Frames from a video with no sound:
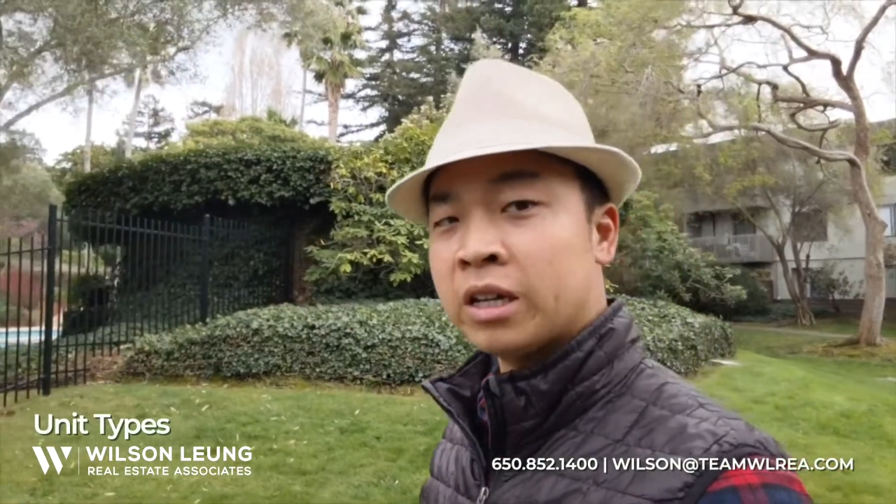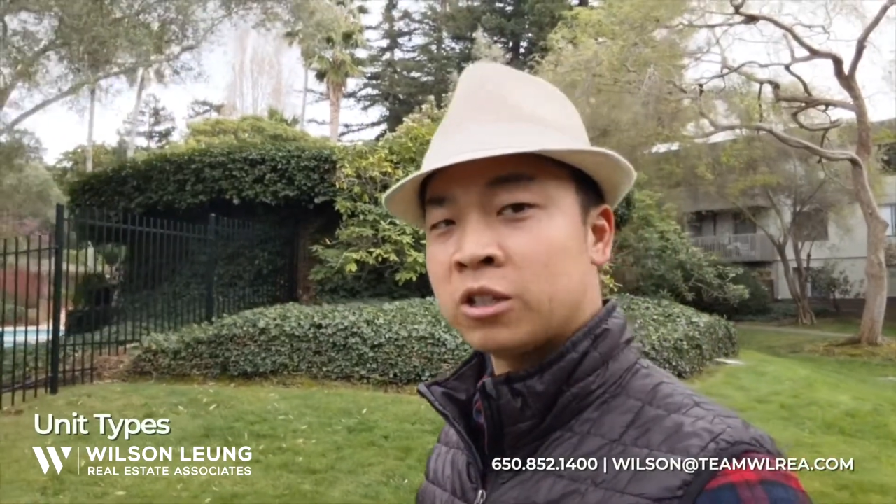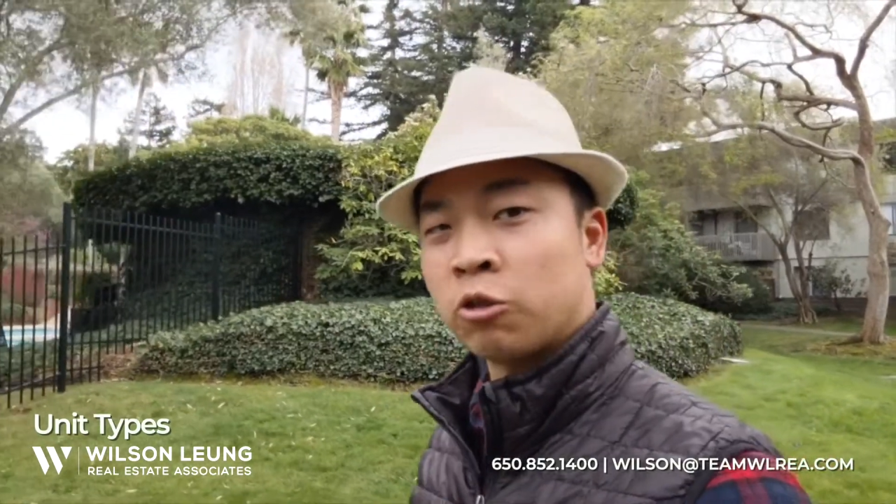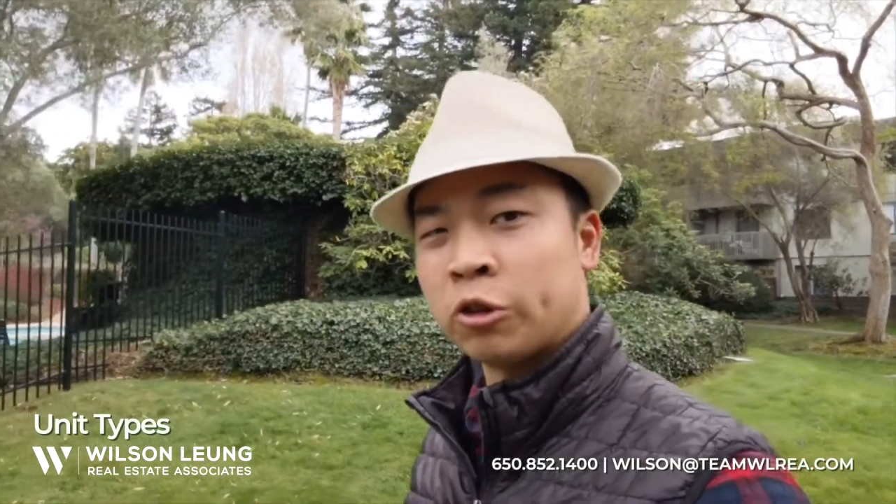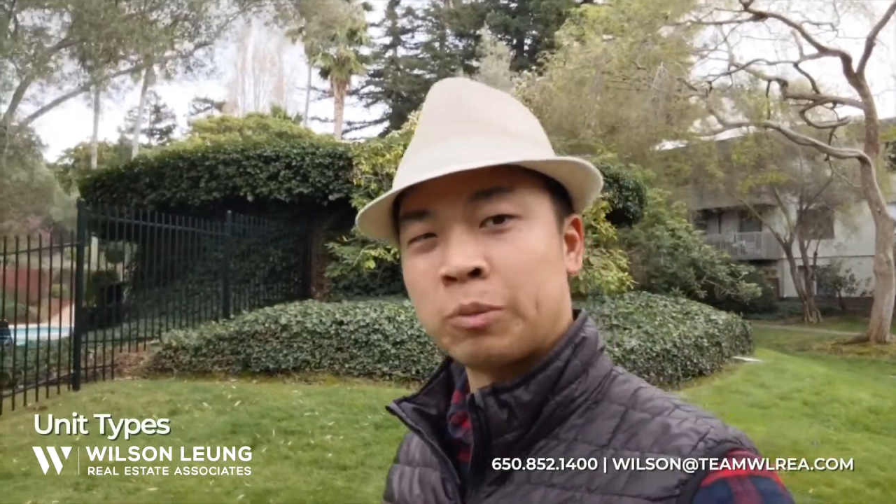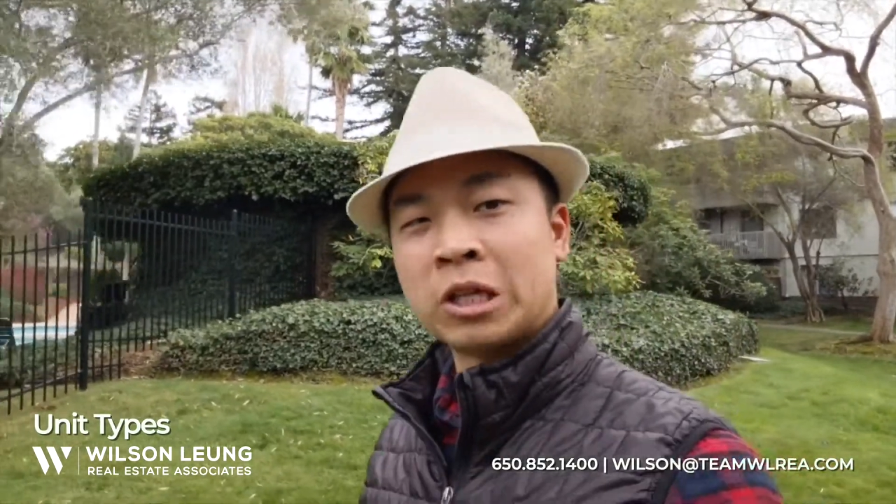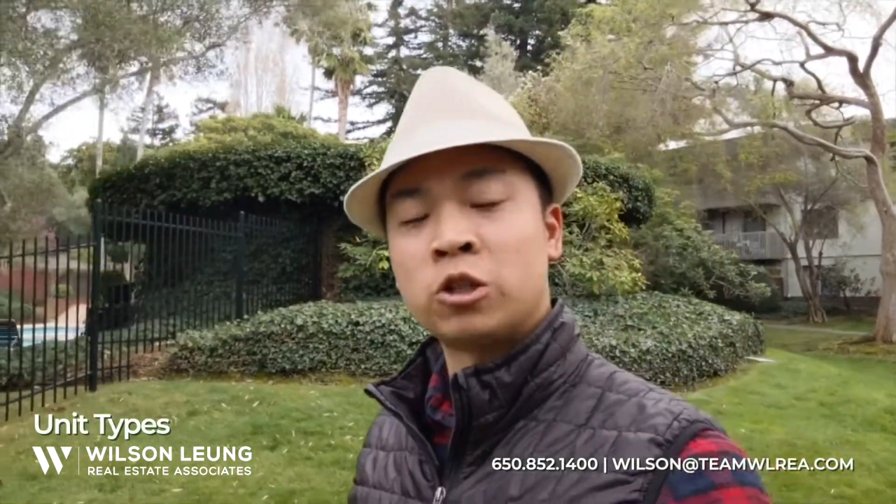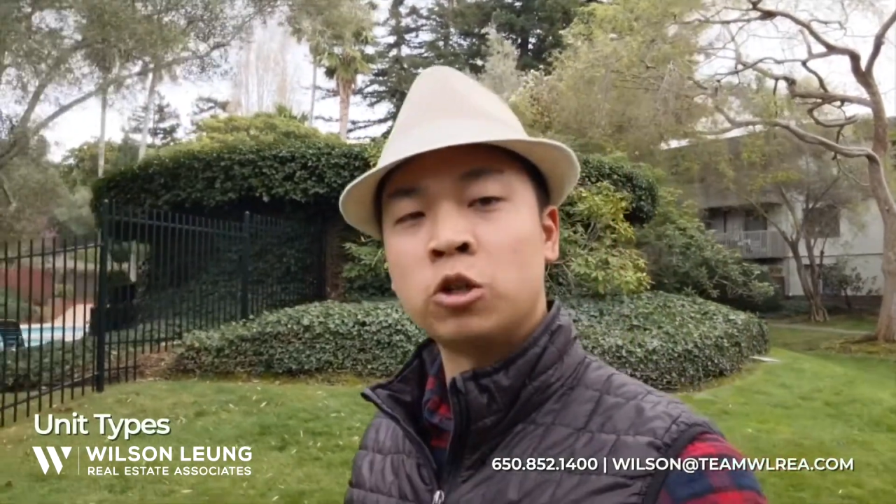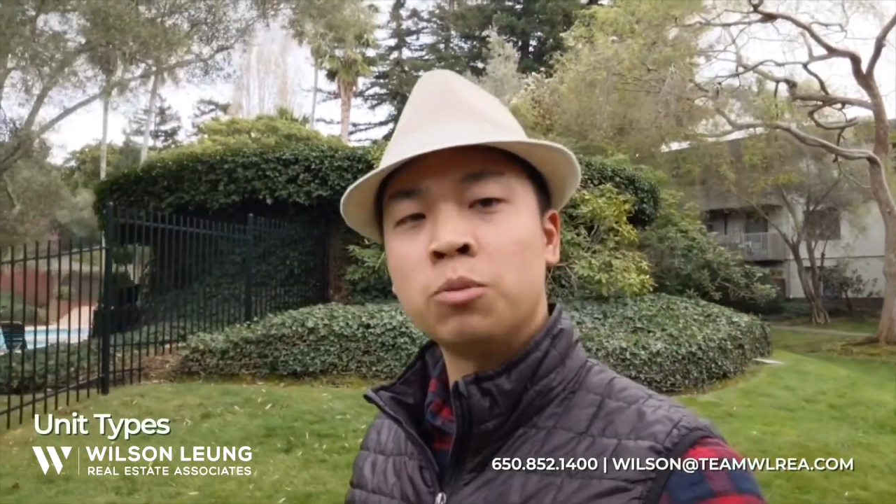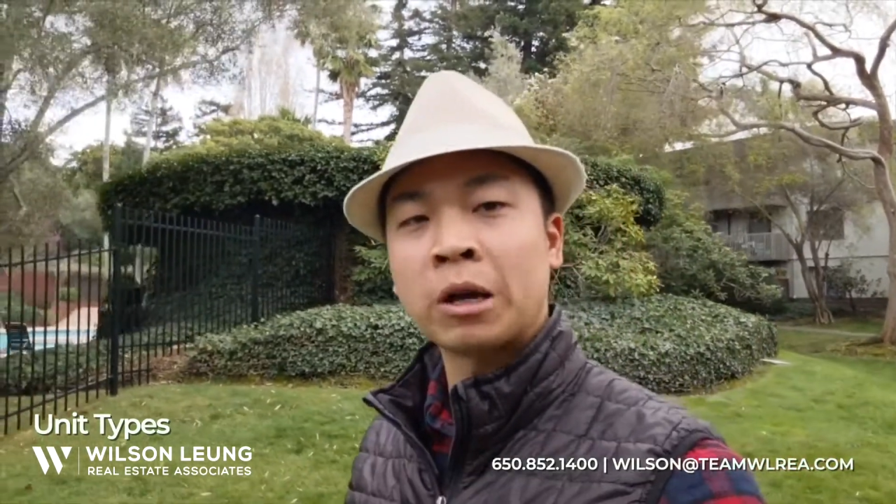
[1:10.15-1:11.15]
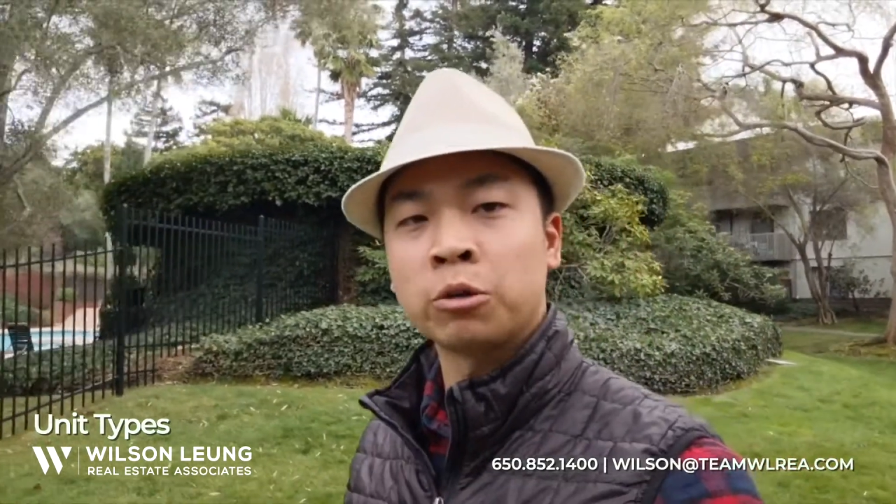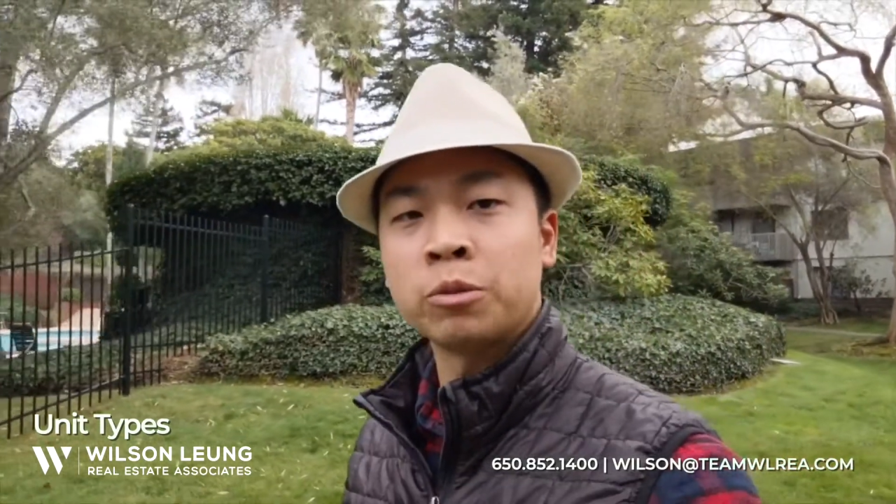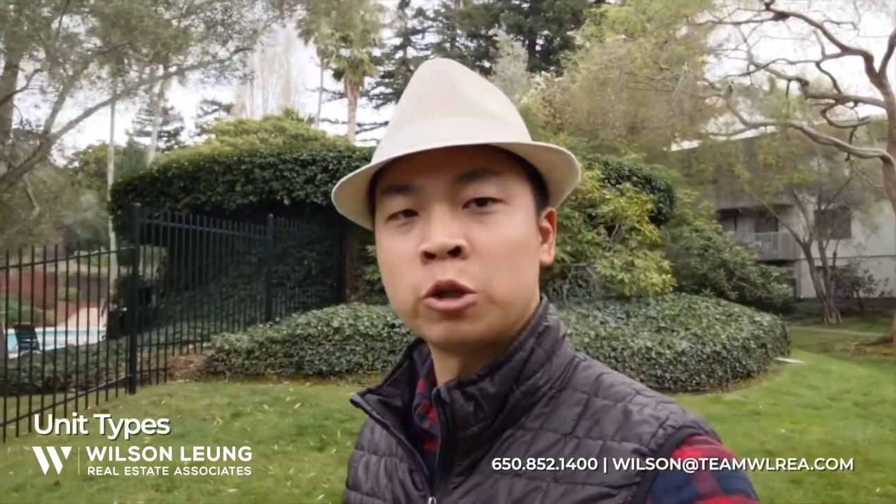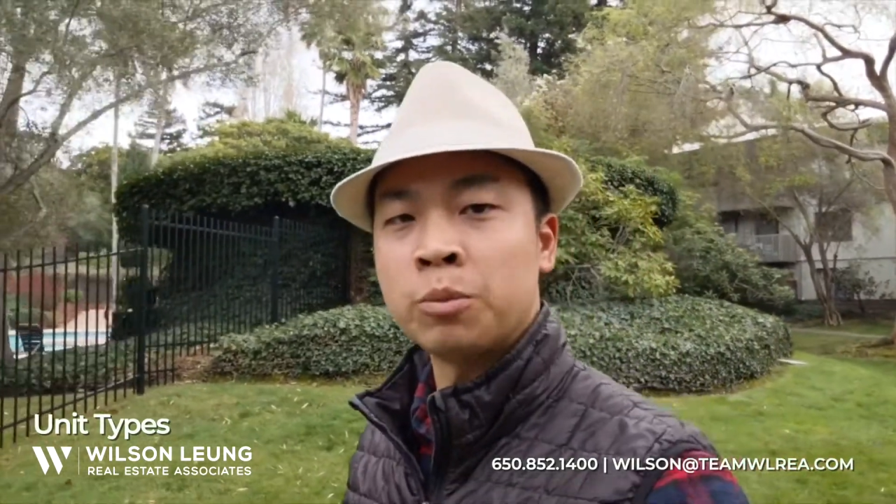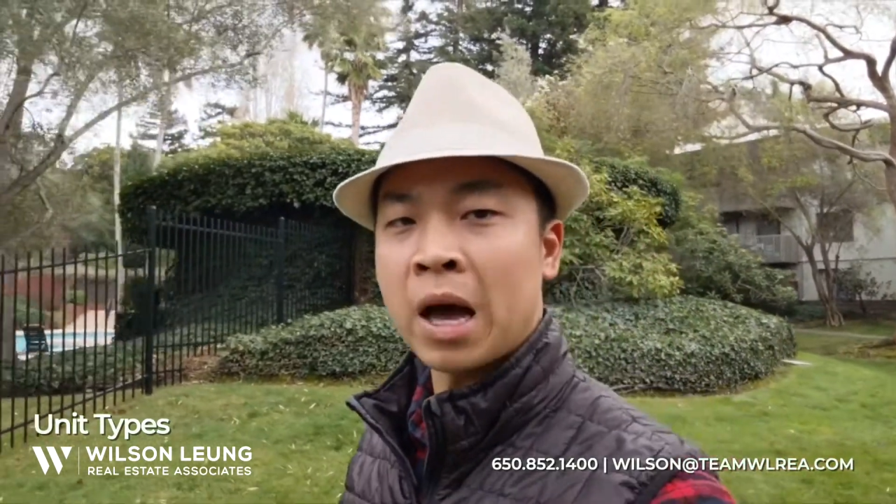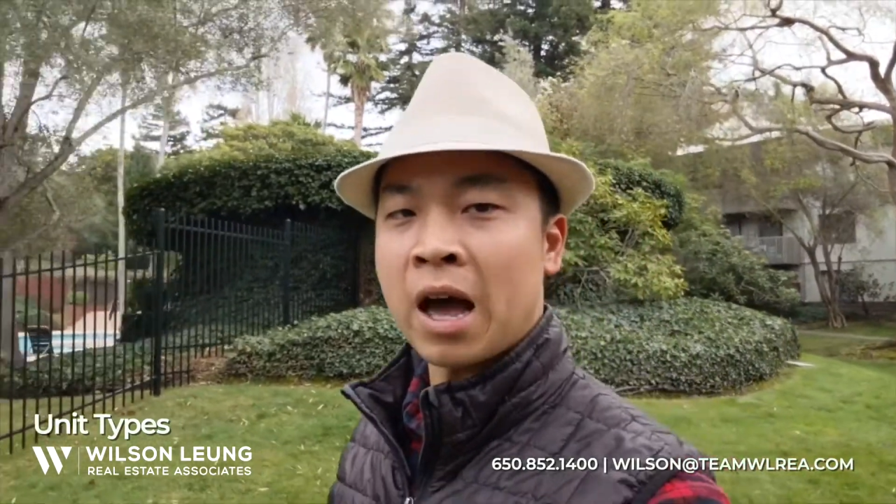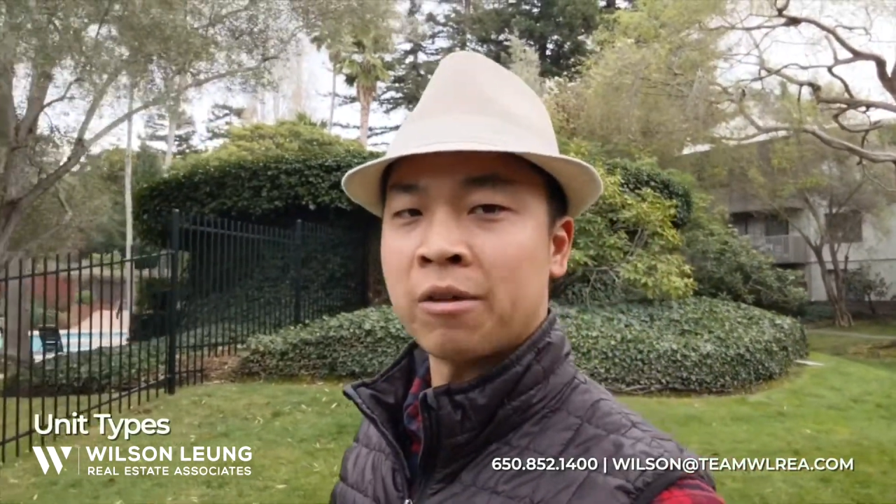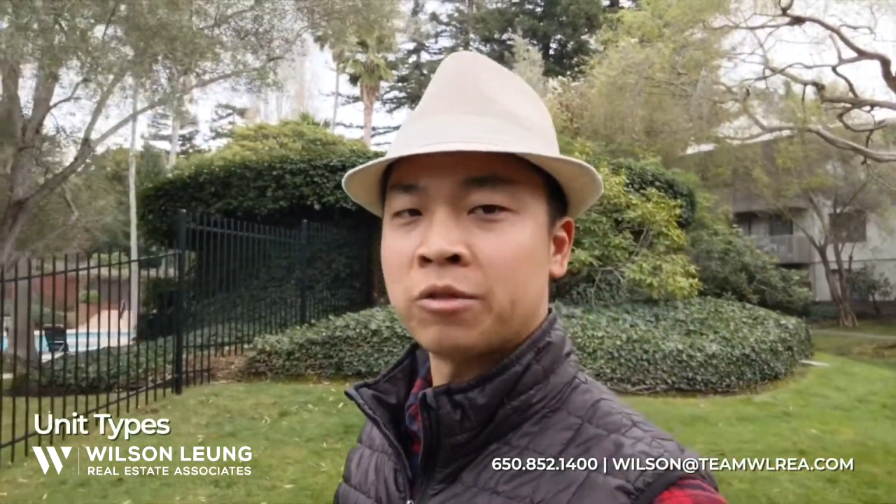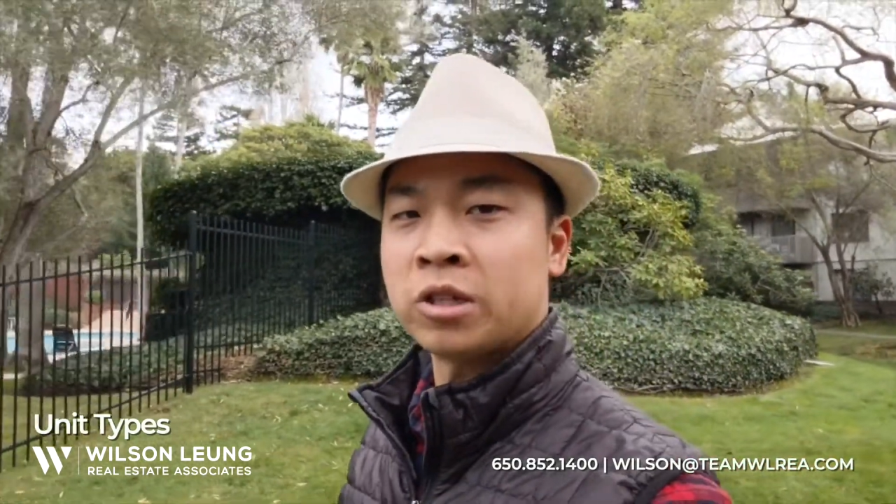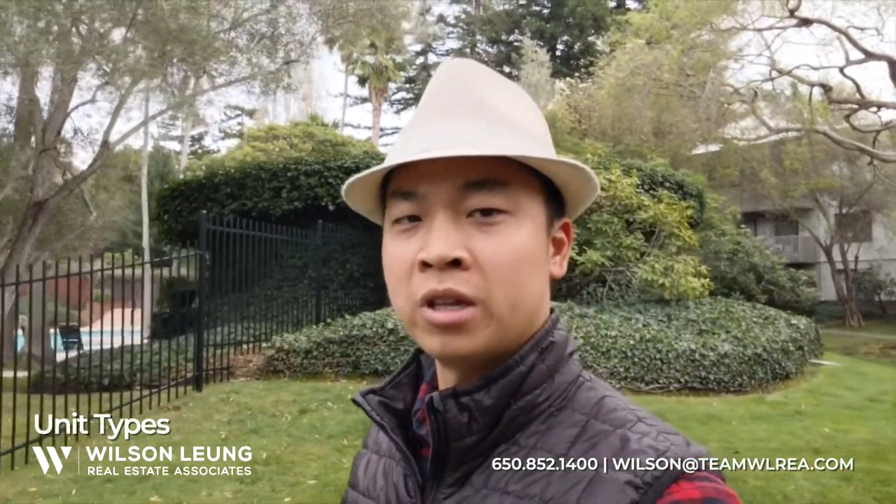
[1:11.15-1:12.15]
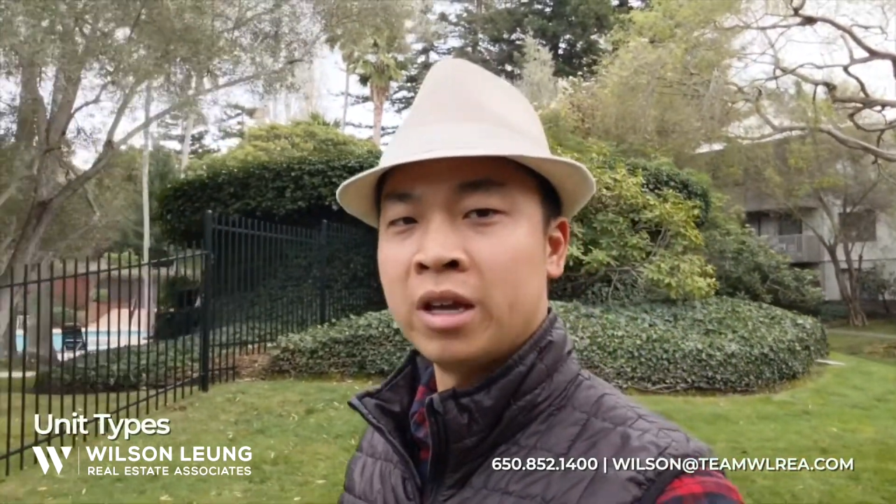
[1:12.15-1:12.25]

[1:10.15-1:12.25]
is going to be 2 bedroom, 2 baths,